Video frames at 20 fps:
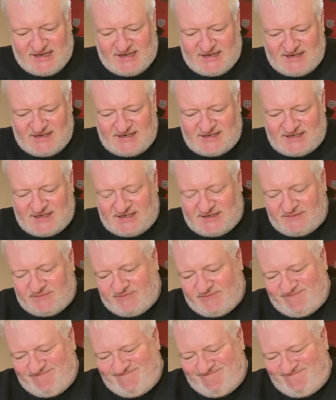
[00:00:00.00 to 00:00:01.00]
This is
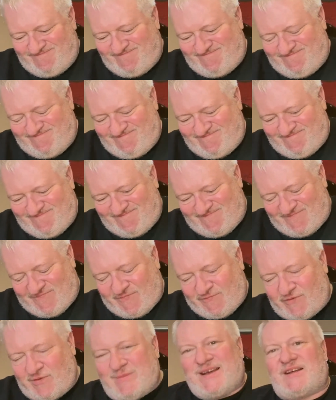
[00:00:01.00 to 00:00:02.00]

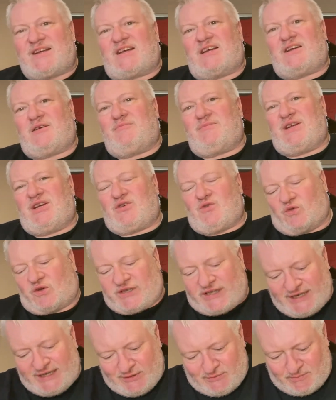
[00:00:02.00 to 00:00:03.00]
from a company called
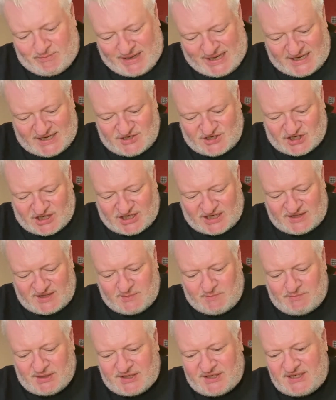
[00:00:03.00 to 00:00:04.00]
Little Packaging, and the
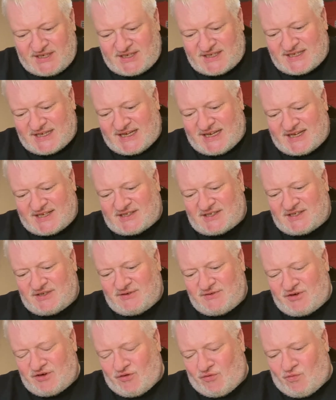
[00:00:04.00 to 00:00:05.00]
bloody tags do
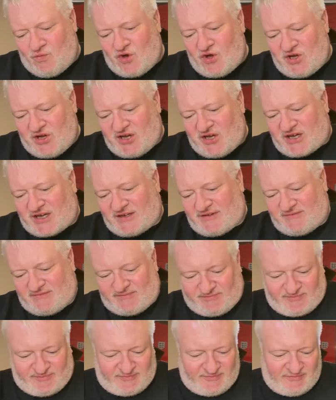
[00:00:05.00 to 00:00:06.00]
not work.
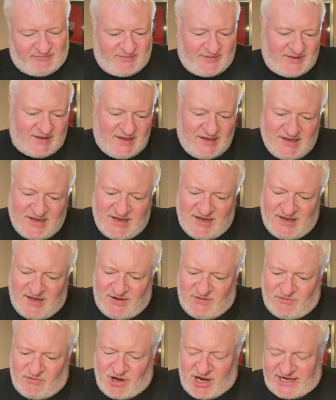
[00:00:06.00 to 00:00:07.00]

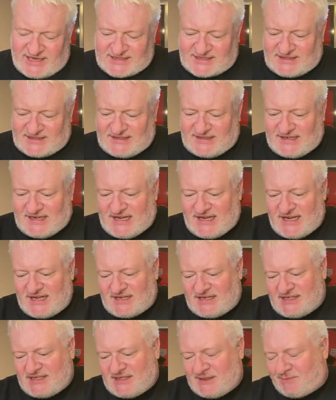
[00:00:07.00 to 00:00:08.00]
Right,
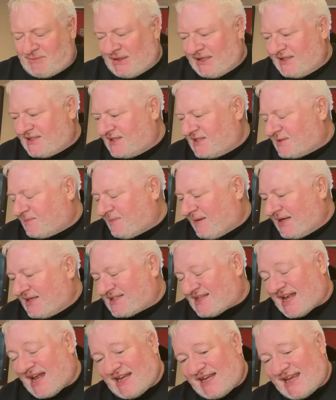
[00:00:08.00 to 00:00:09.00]
this is Place in Space
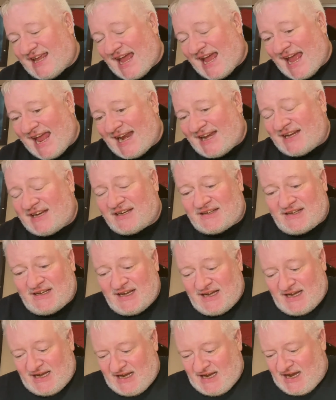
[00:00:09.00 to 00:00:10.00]
again.
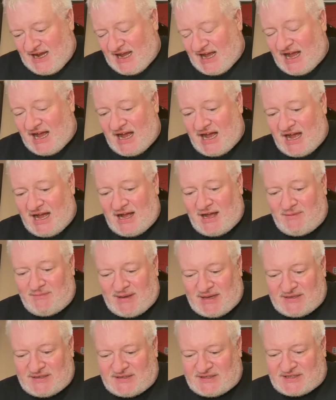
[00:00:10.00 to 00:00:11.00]

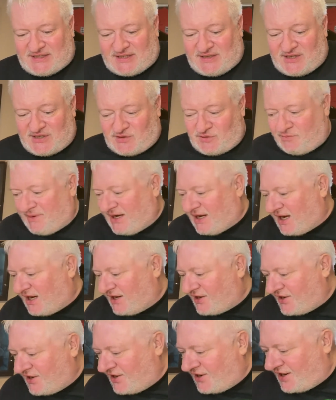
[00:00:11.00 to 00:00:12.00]
So this will be
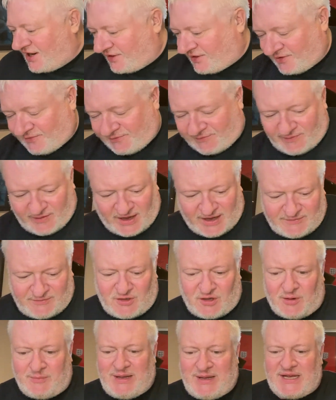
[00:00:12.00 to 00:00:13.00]
another 5
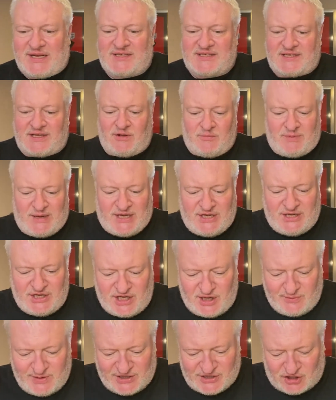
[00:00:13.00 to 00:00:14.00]
comics. There will be
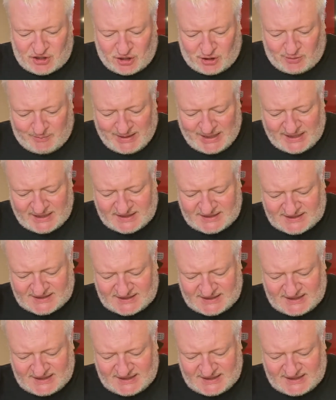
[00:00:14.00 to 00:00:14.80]
newish comics.